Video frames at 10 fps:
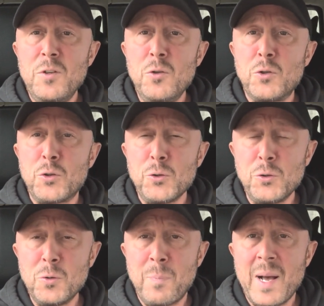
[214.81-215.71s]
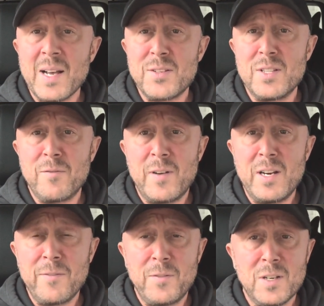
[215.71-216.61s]
you trawl back to the
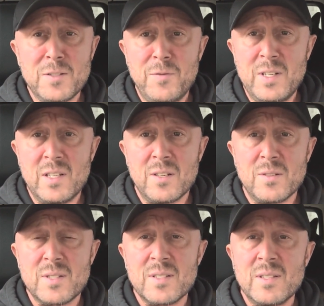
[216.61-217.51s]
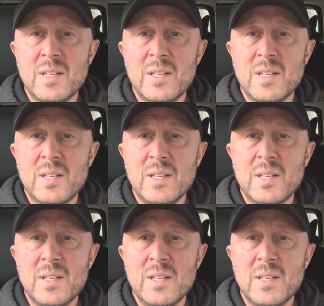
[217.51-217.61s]
very first videos,